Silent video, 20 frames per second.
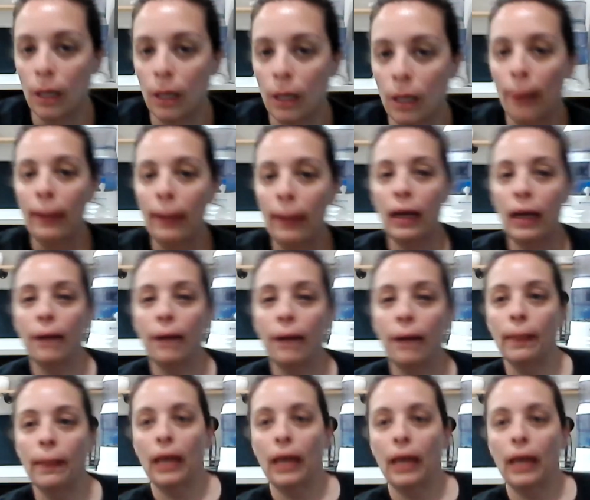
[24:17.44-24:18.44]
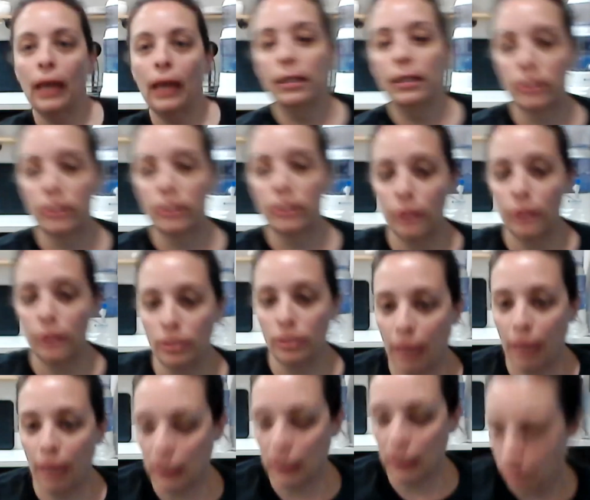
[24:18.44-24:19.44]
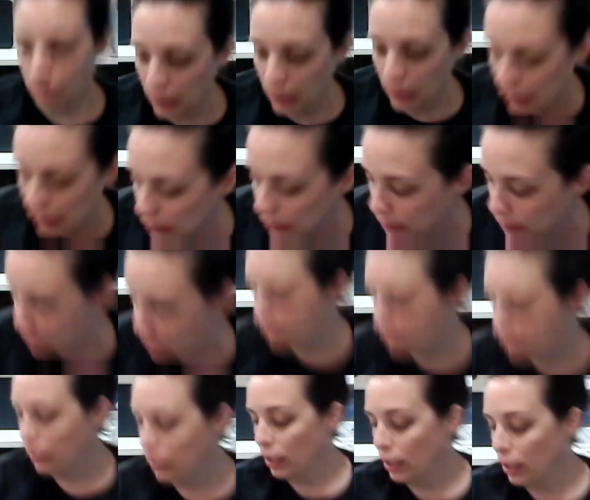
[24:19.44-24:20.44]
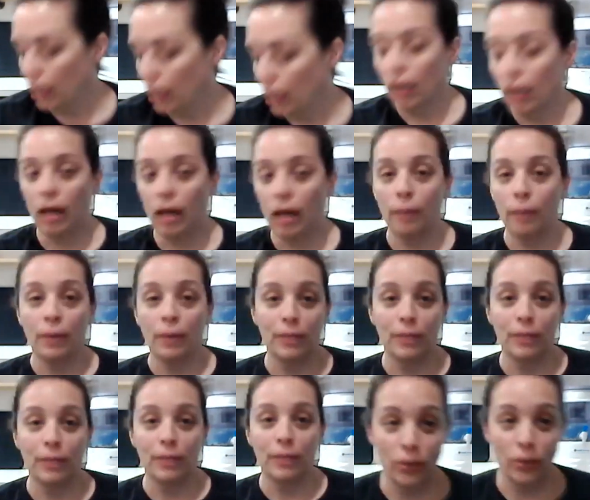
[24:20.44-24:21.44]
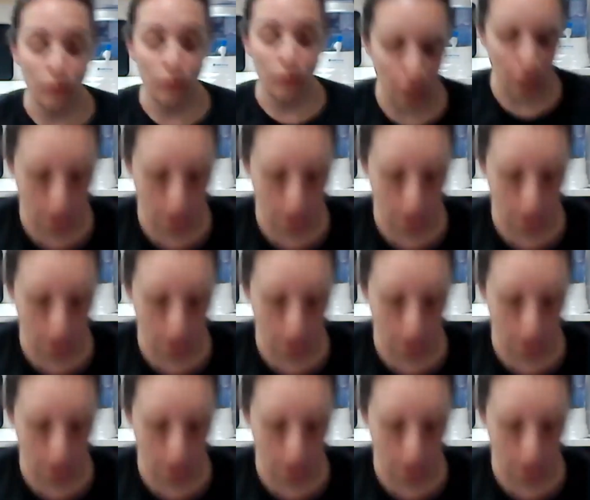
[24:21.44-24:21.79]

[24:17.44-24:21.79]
And then switching back to me, I'm going to show you on my own